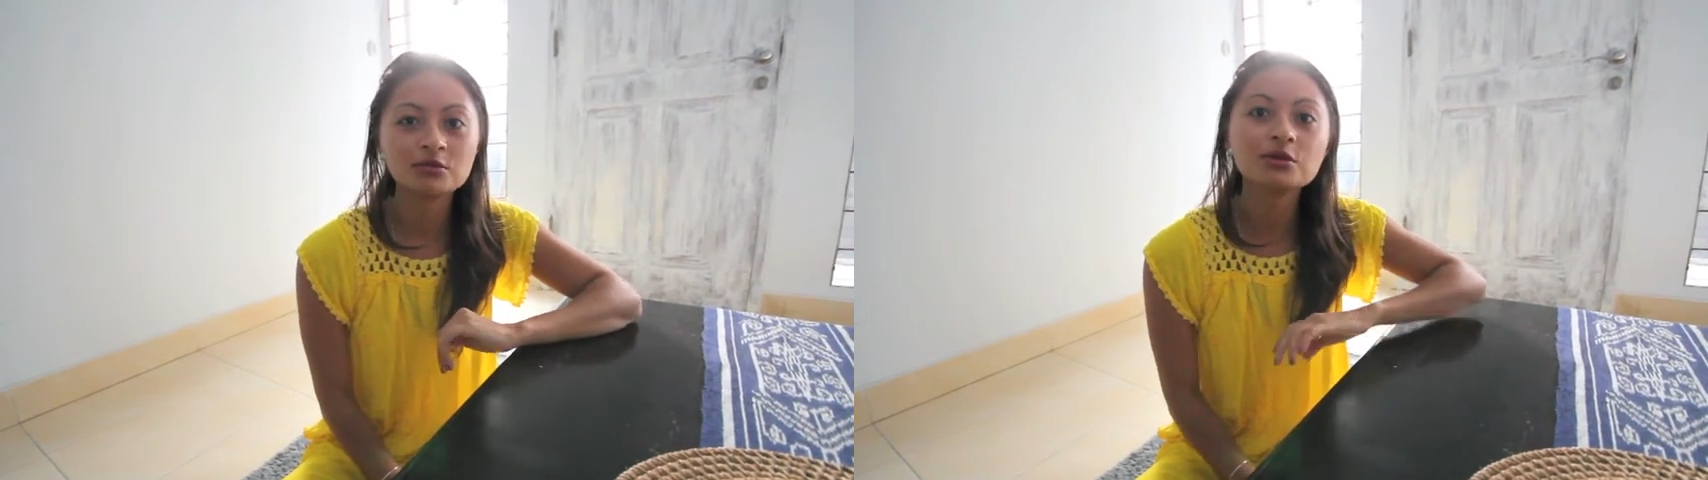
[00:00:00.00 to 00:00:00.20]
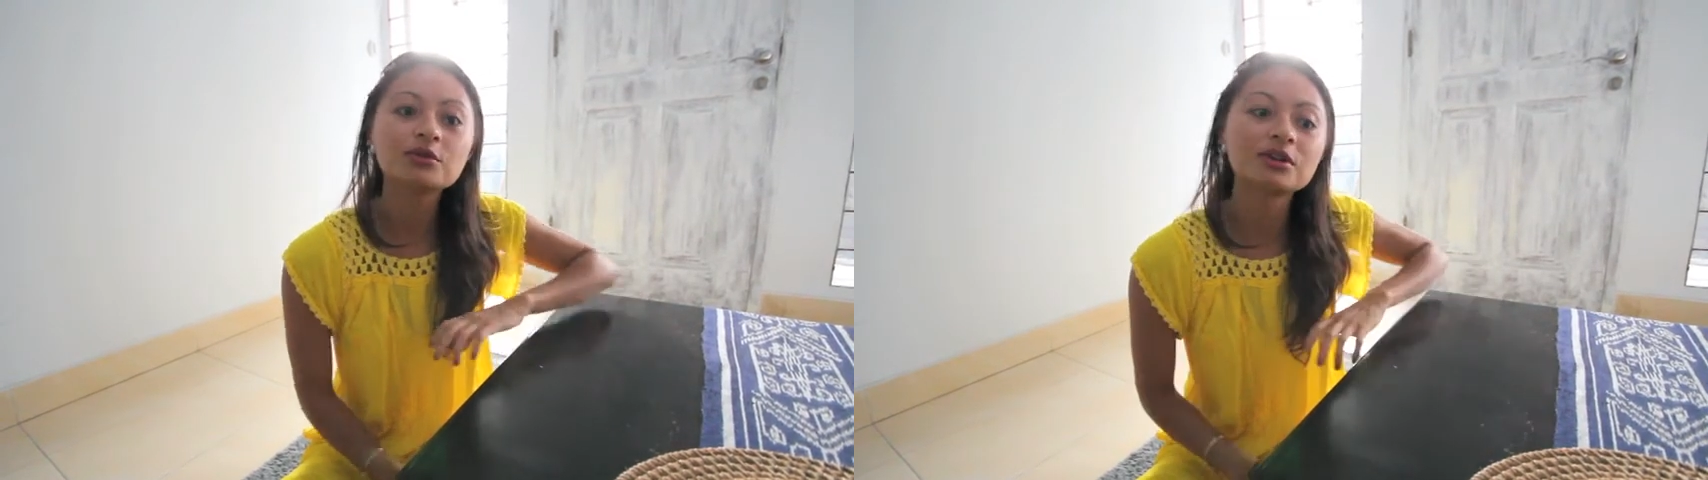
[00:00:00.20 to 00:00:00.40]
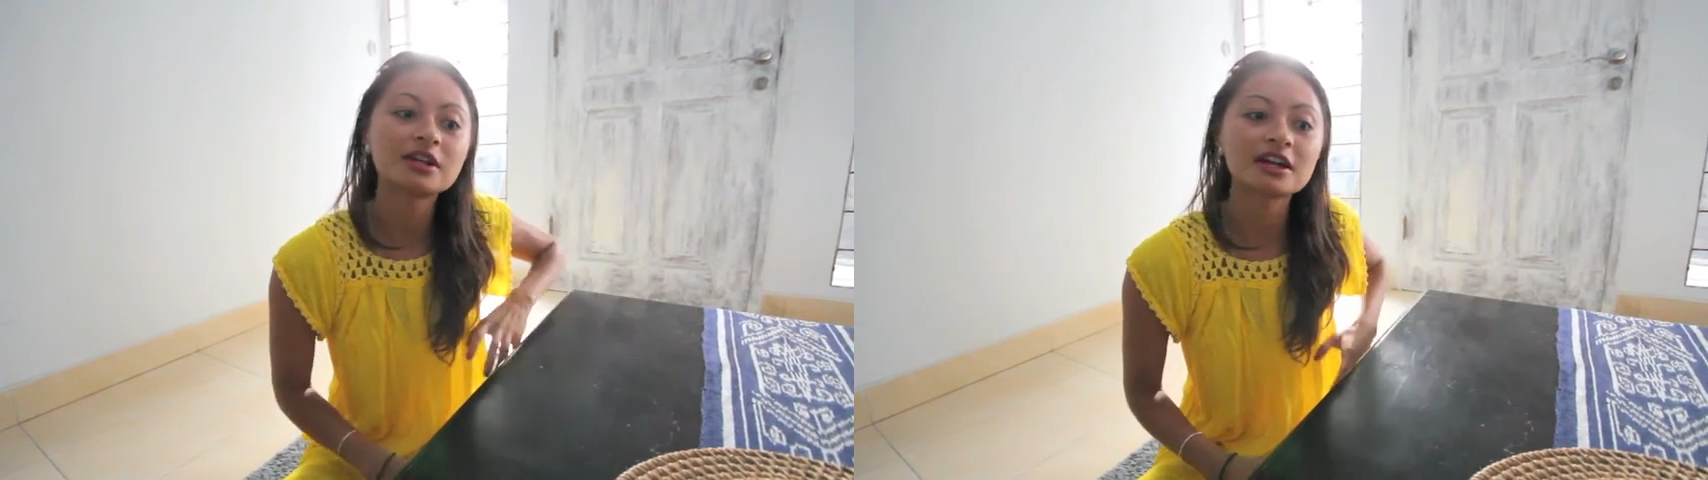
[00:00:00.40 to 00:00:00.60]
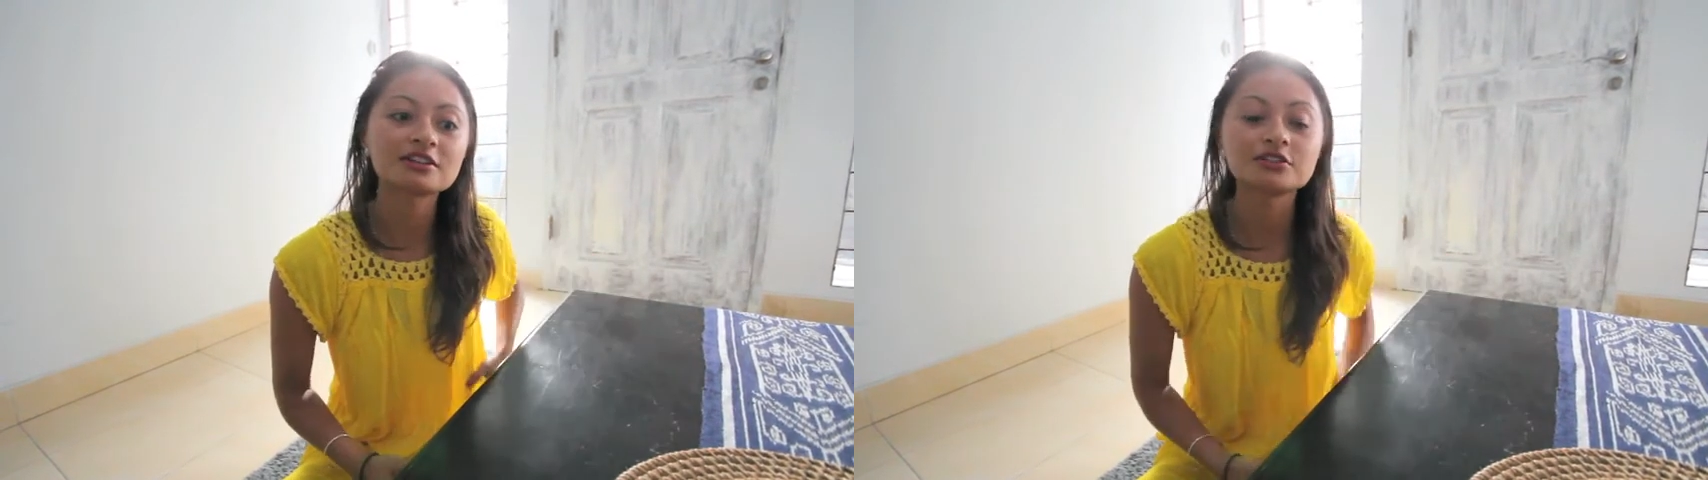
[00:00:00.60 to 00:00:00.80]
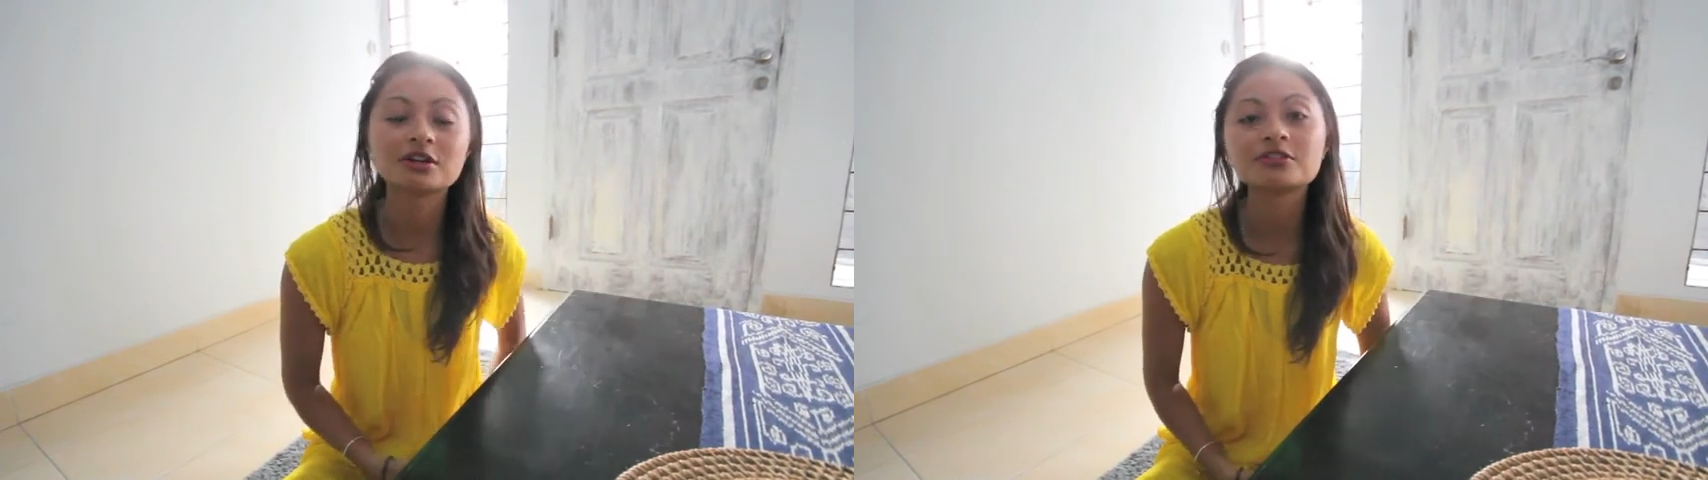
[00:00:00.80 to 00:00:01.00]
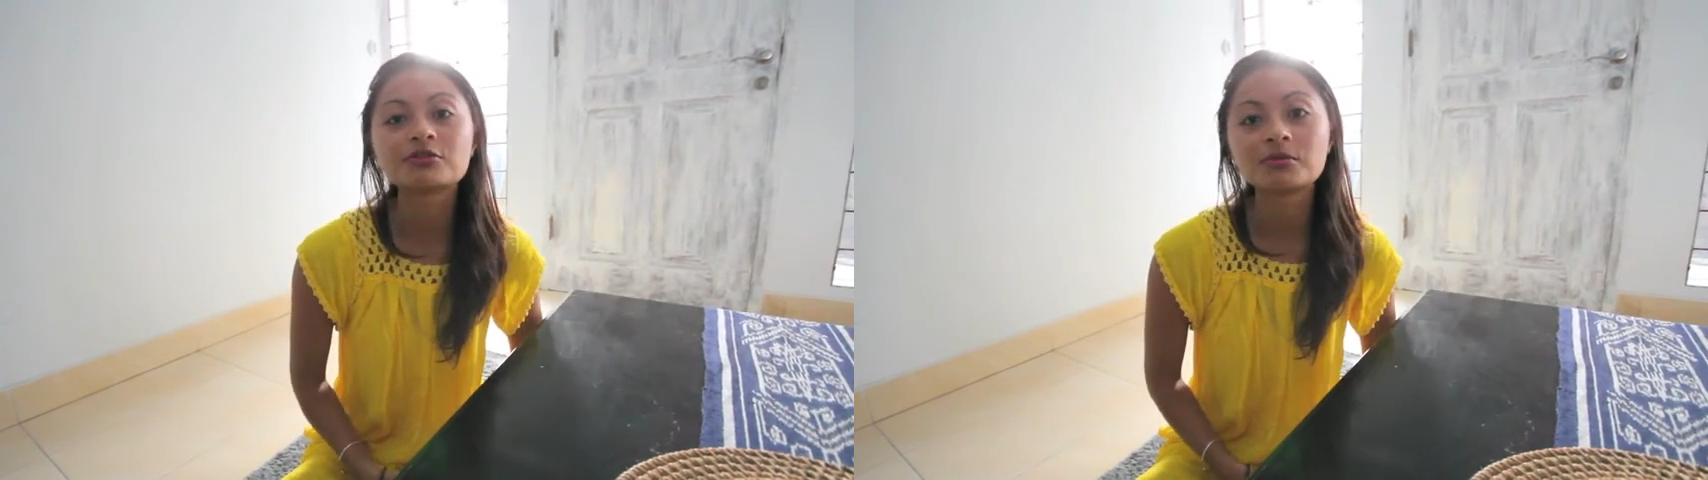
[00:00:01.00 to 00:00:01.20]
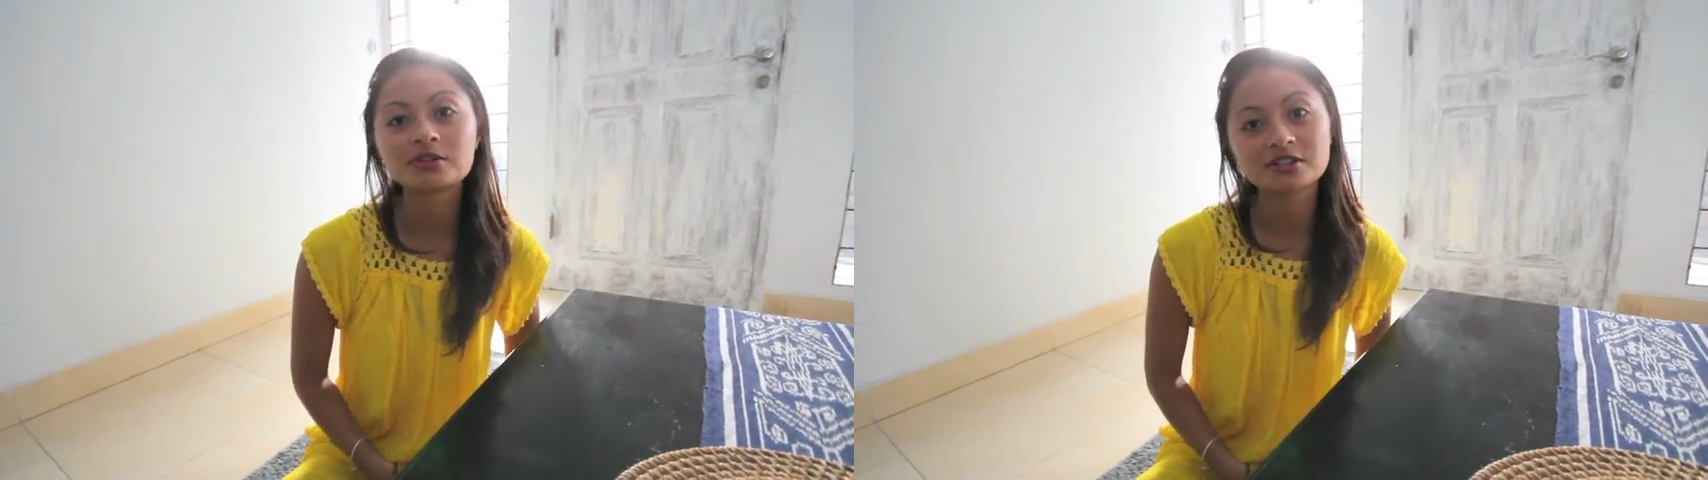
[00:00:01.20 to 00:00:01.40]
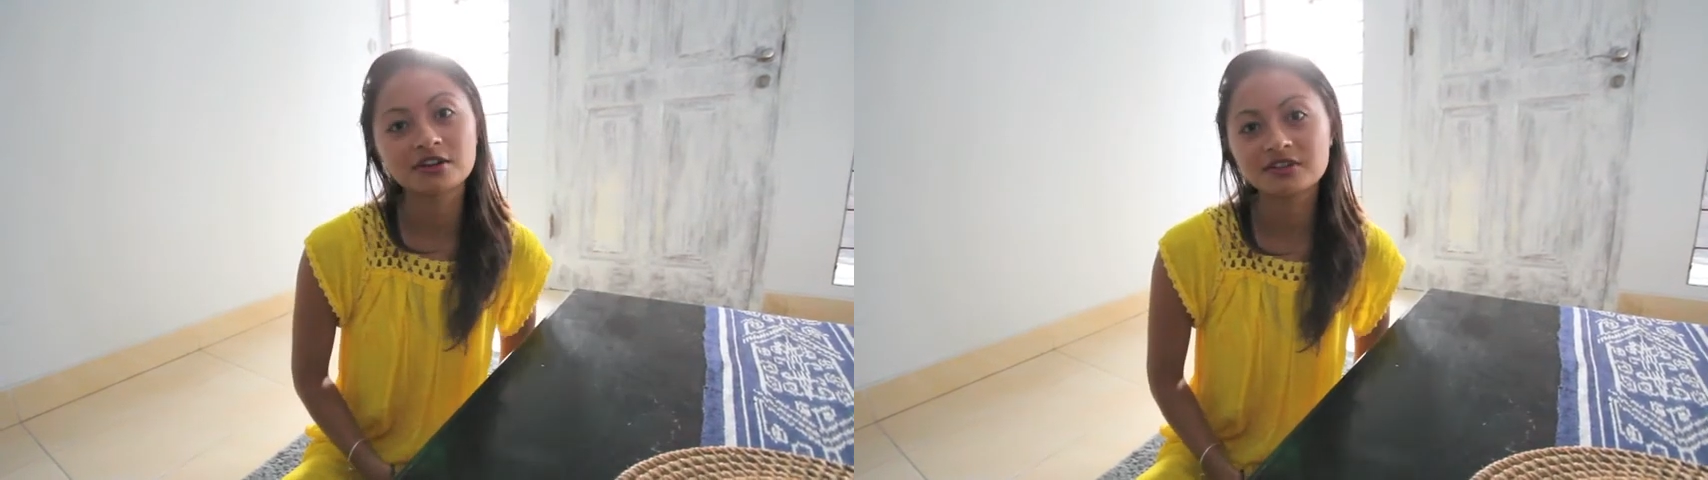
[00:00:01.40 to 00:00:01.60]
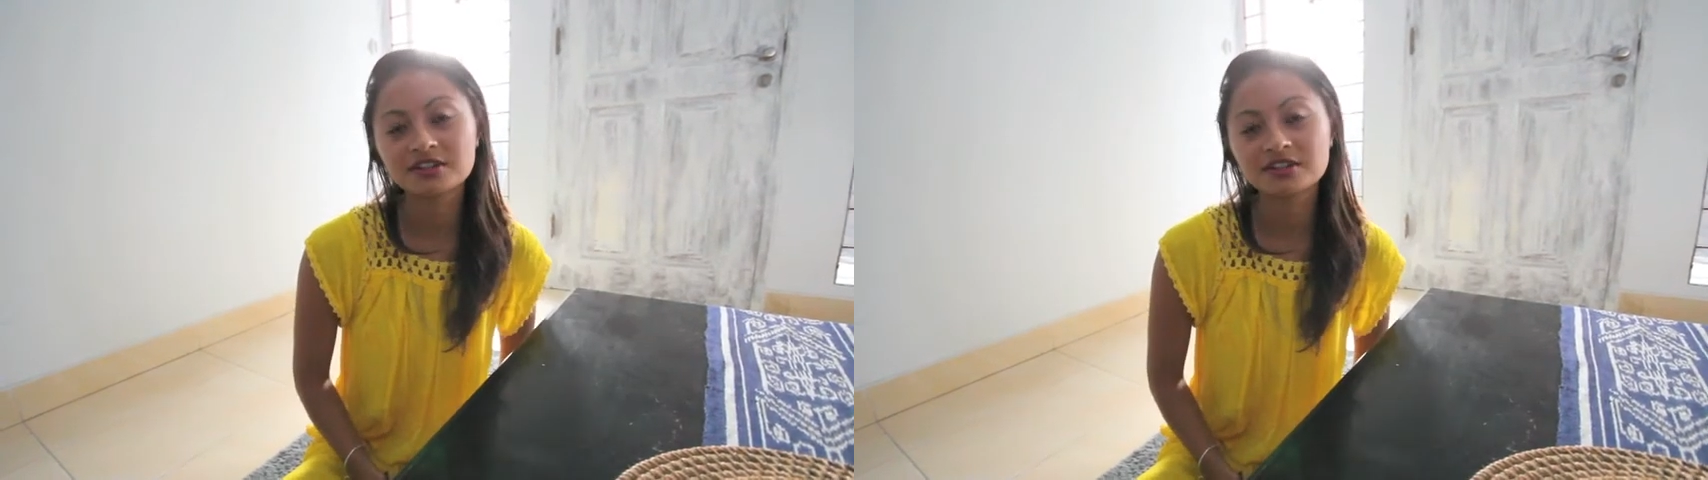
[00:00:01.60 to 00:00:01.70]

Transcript: You can actually transform yourself